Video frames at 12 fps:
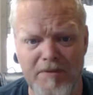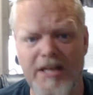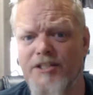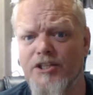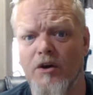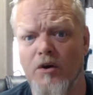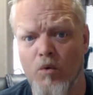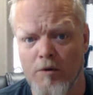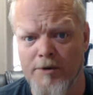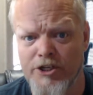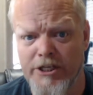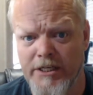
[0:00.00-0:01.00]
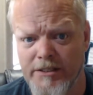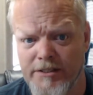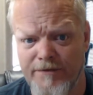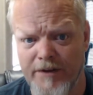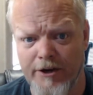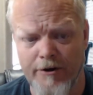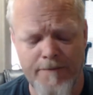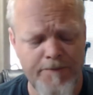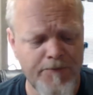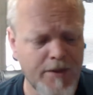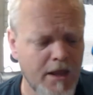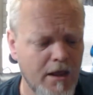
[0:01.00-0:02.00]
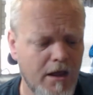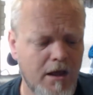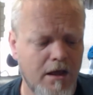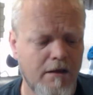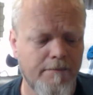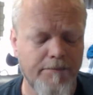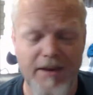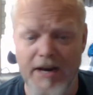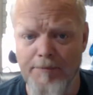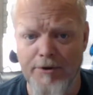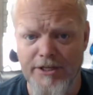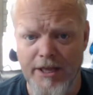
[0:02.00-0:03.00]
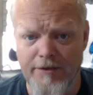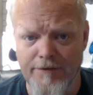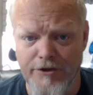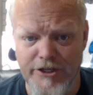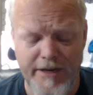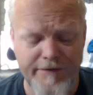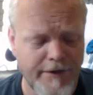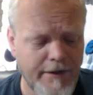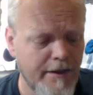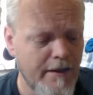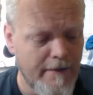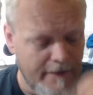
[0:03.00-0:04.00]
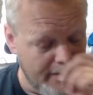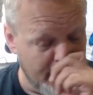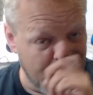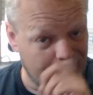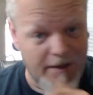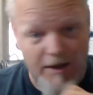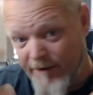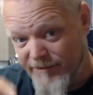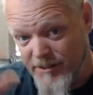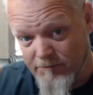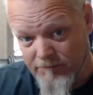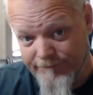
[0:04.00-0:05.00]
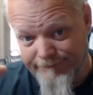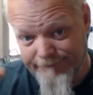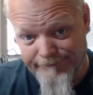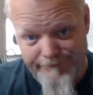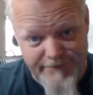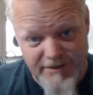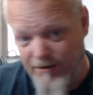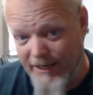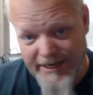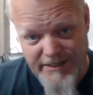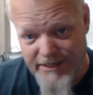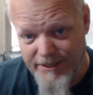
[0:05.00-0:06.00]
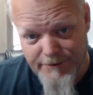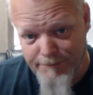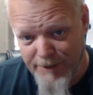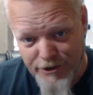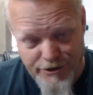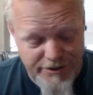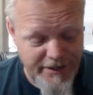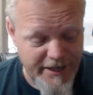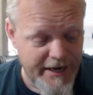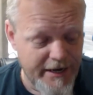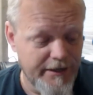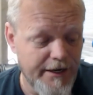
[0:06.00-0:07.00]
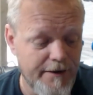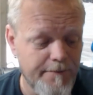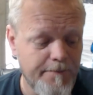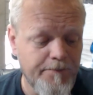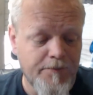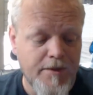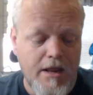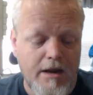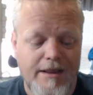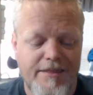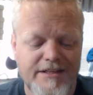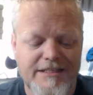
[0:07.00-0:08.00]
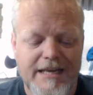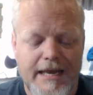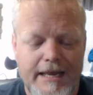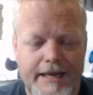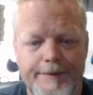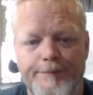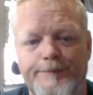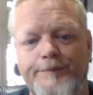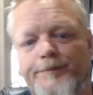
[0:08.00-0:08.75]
But it's a War Machines figure that I put together for Jeff. I'll have some, like I said, some pictures of that at the end. Now this guy